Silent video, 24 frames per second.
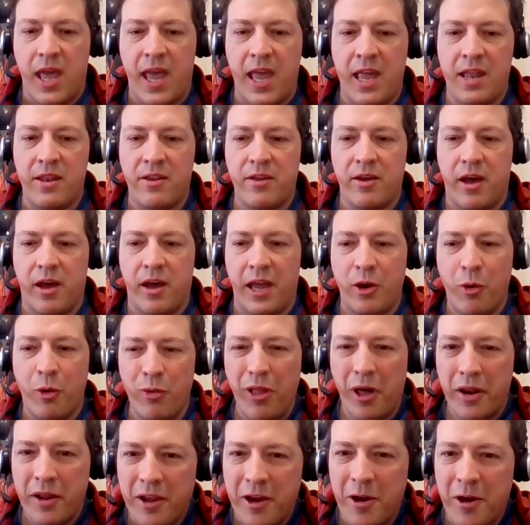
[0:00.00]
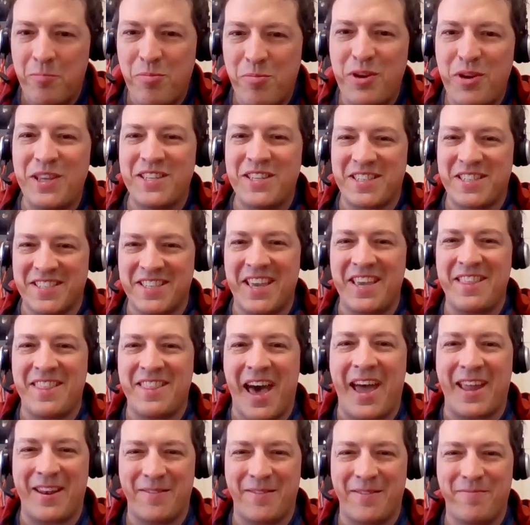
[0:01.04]
And I know a lot of companies say
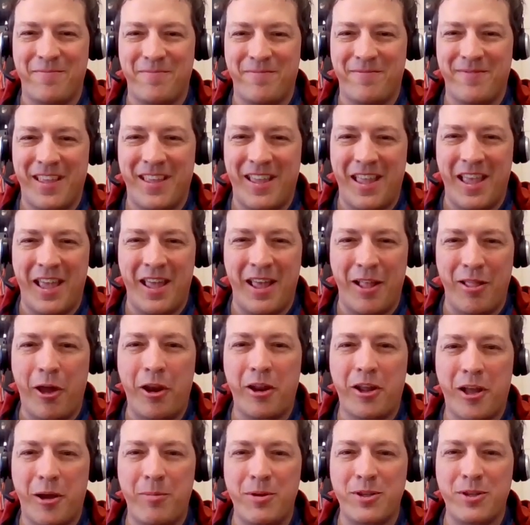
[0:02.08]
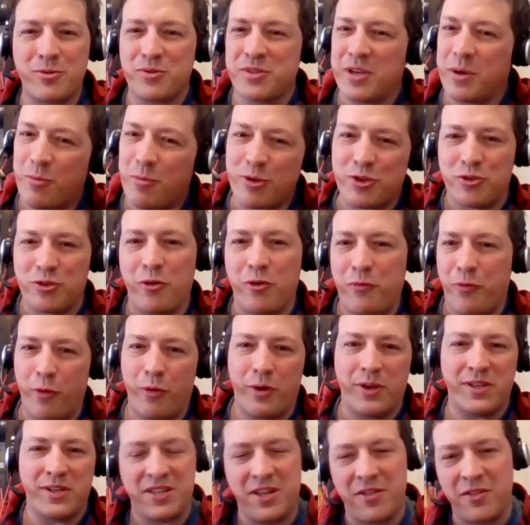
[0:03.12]
that. A lot of companies will say, we're so
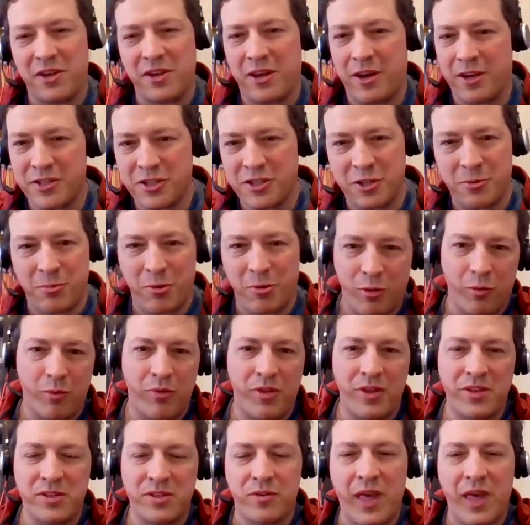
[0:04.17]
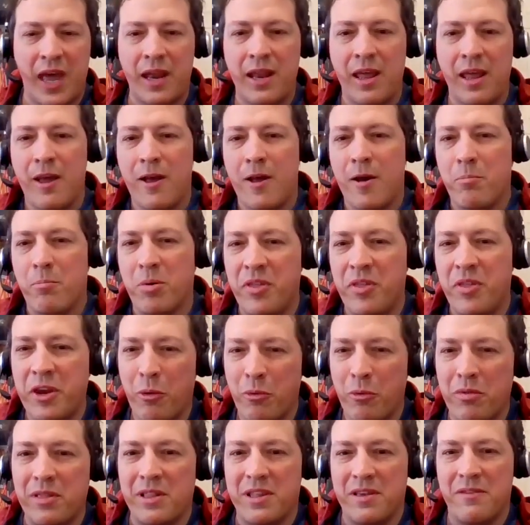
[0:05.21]
focused on the customer or this or that, but they
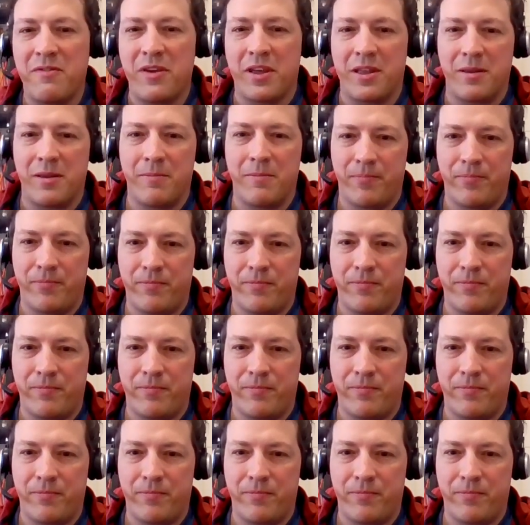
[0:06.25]
don't live it,